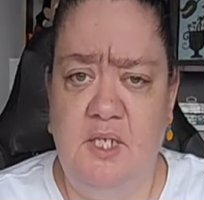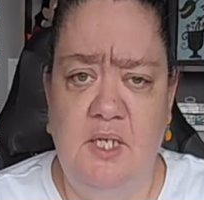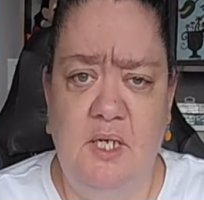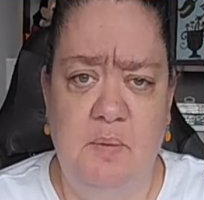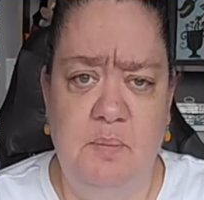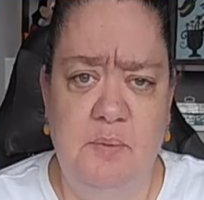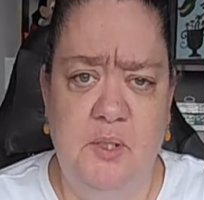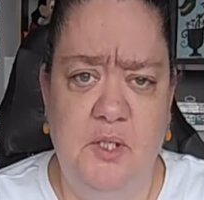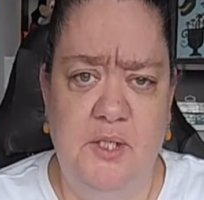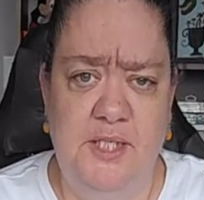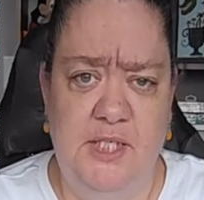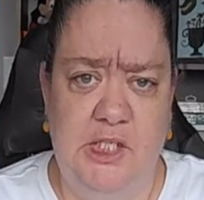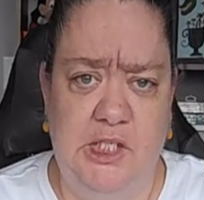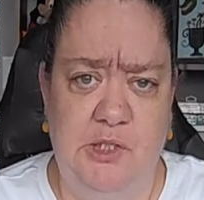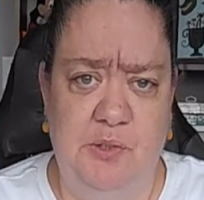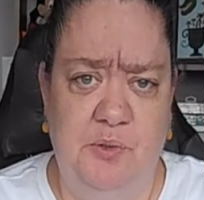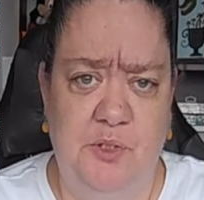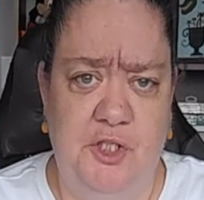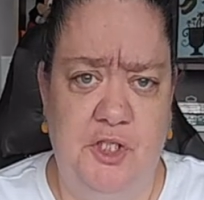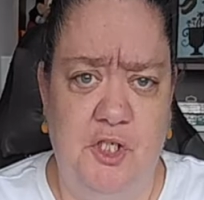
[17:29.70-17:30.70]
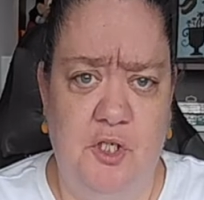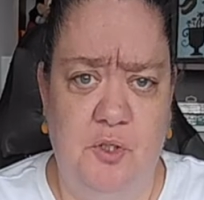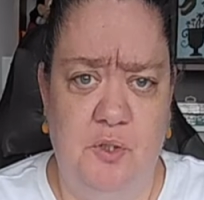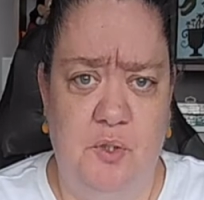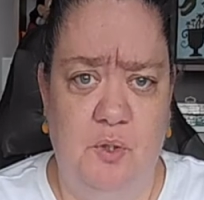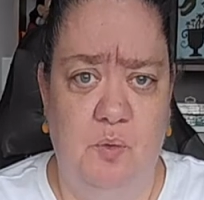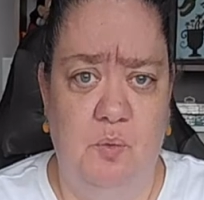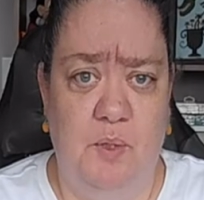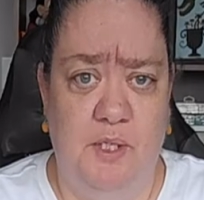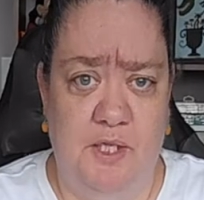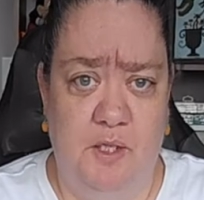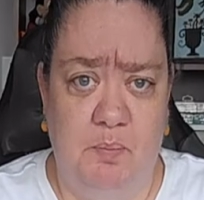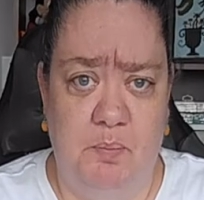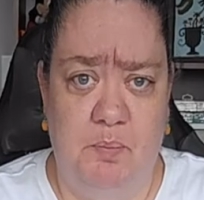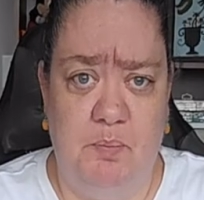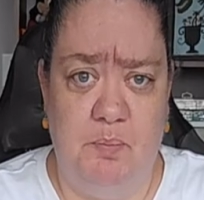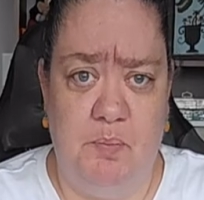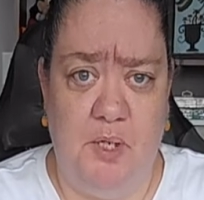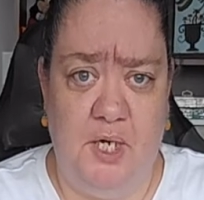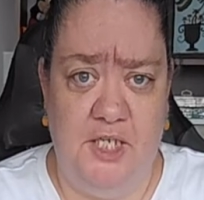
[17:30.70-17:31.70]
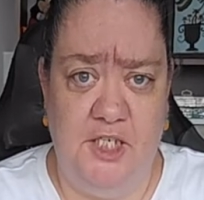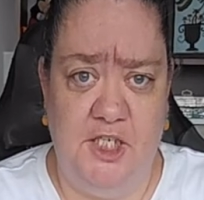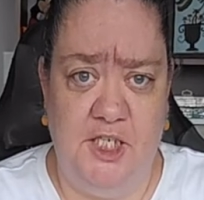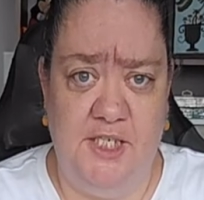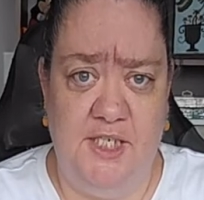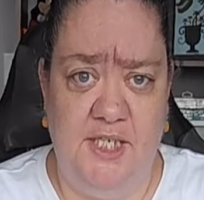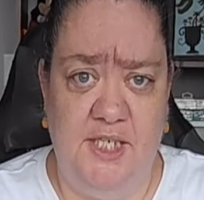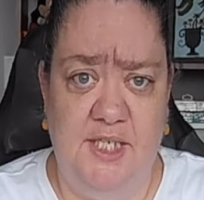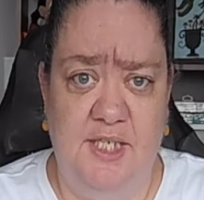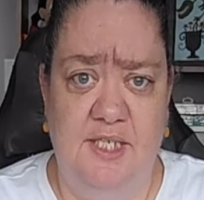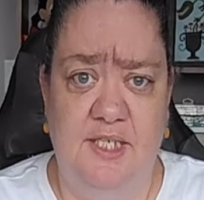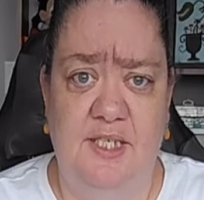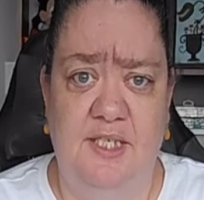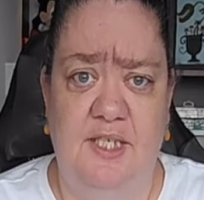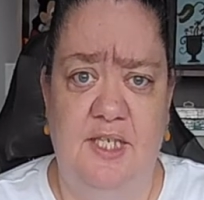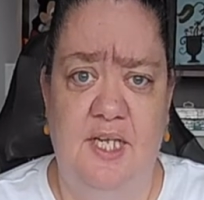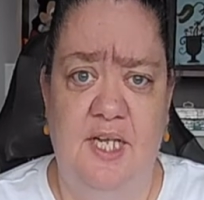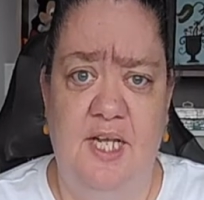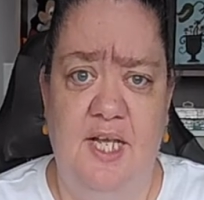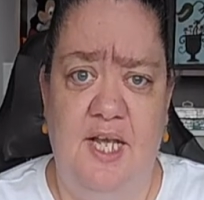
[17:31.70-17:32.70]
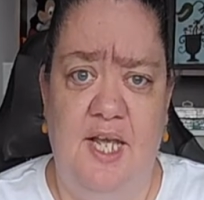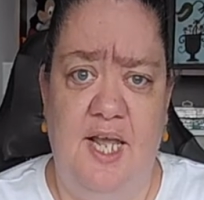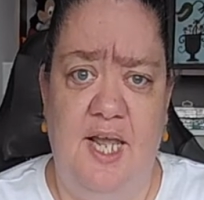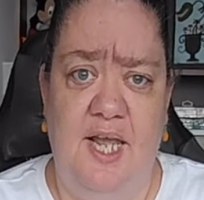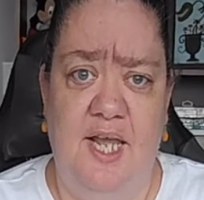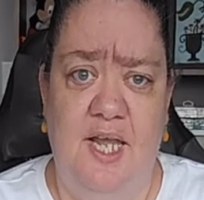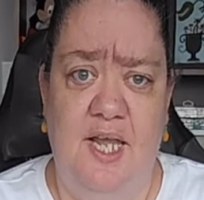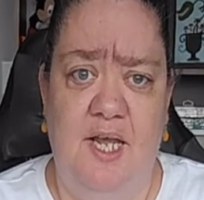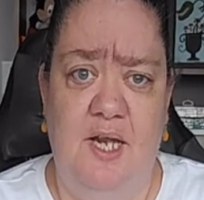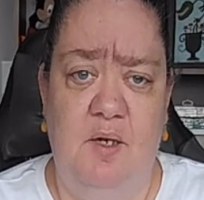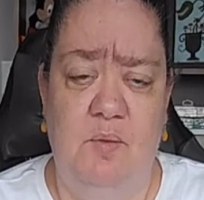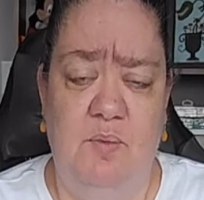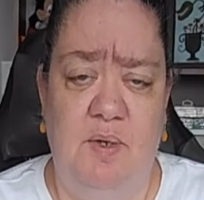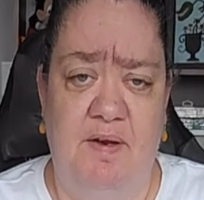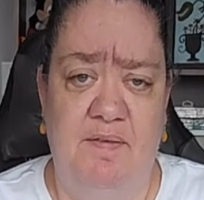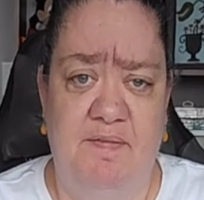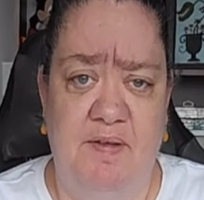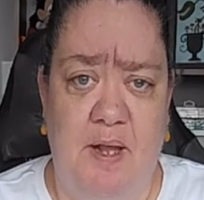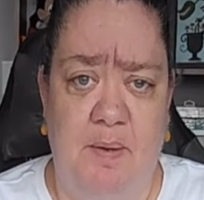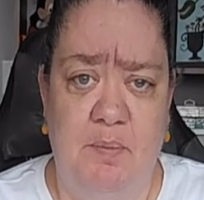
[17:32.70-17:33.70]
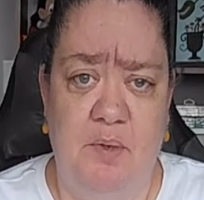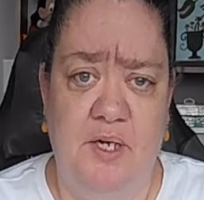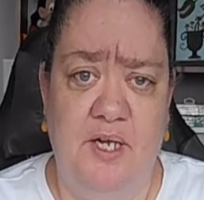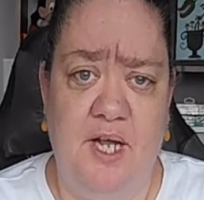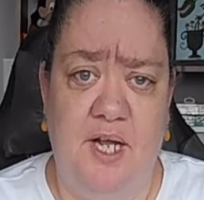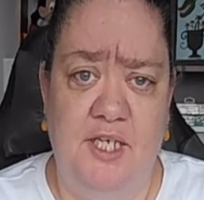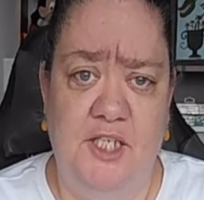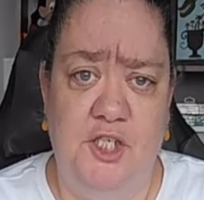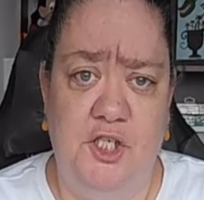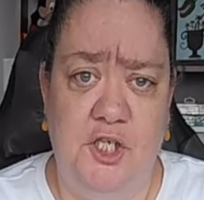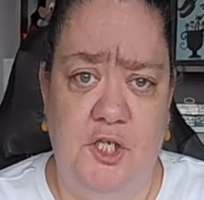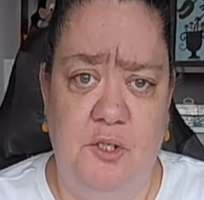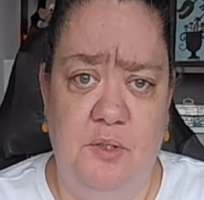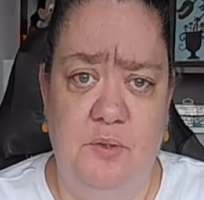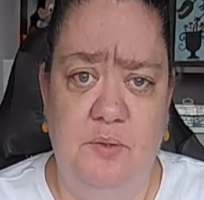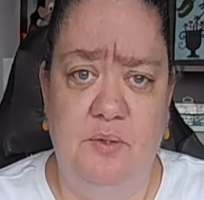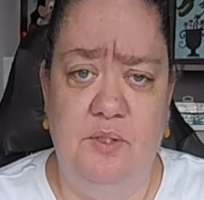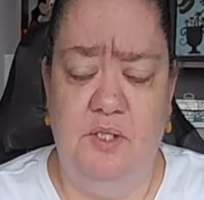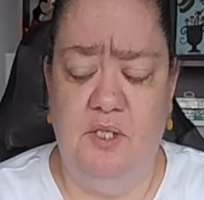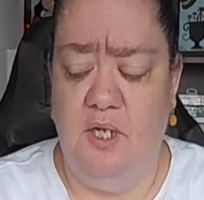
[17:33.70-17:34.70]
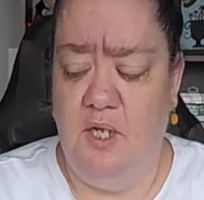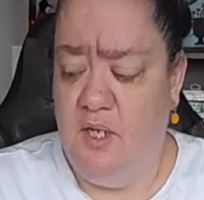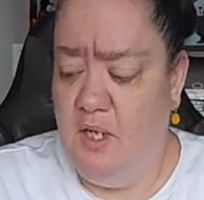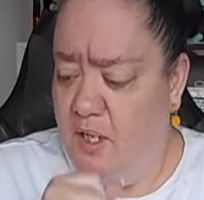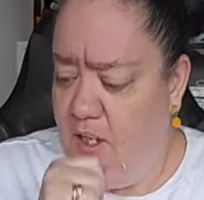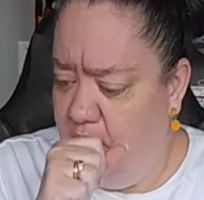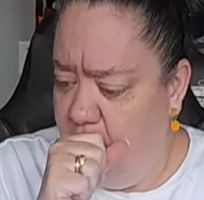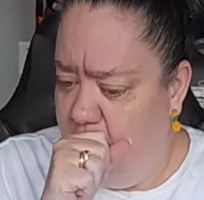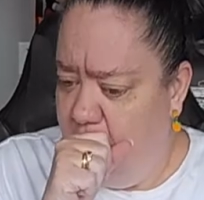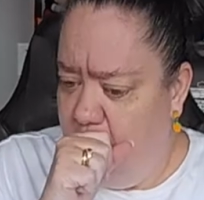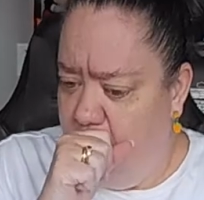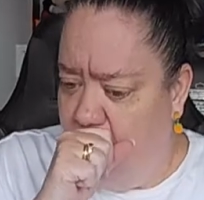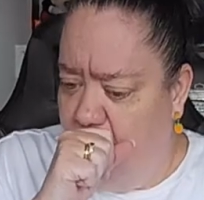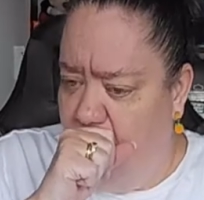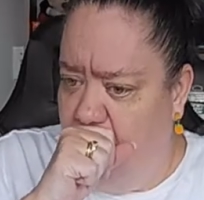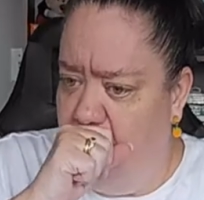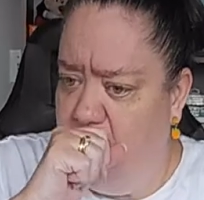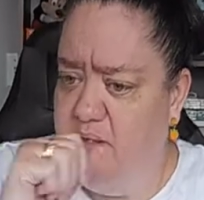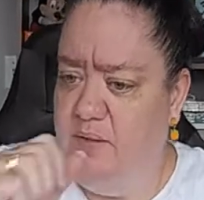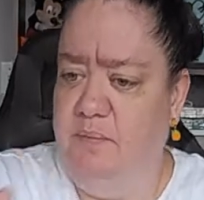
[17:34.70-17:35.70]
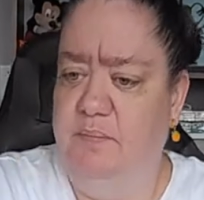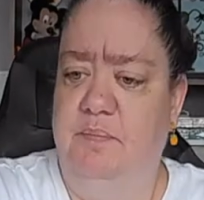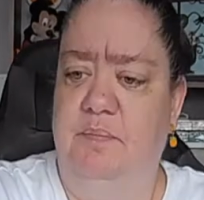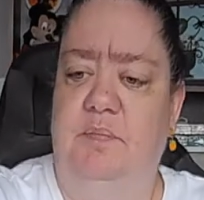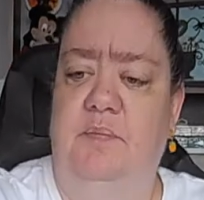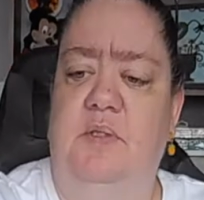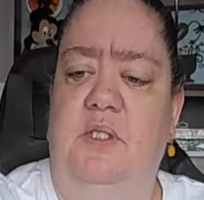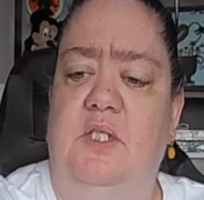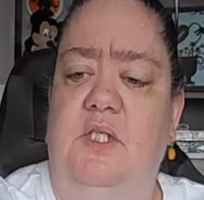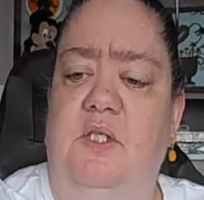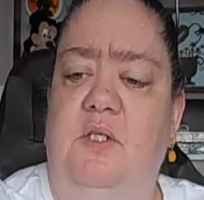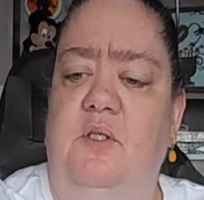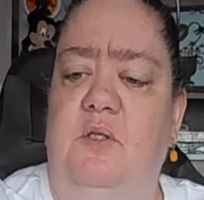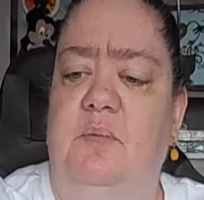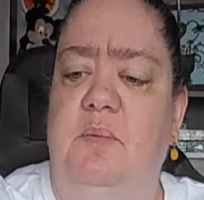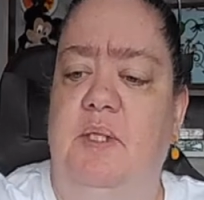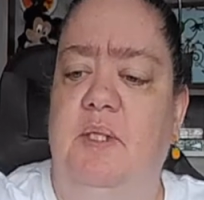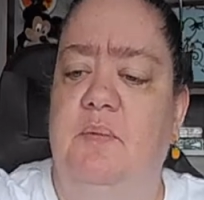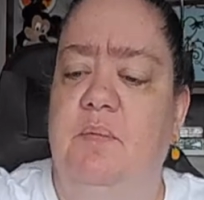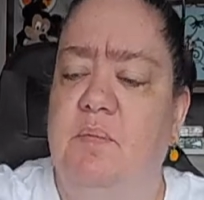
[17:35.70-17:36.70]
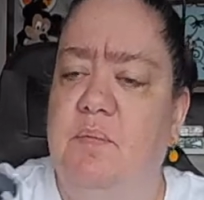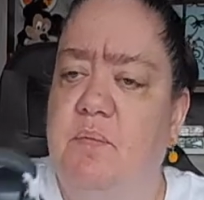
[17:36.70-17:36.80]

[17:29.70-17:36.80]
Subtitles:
I'm going to show you what the project is and what fabric I chose. Excuse me.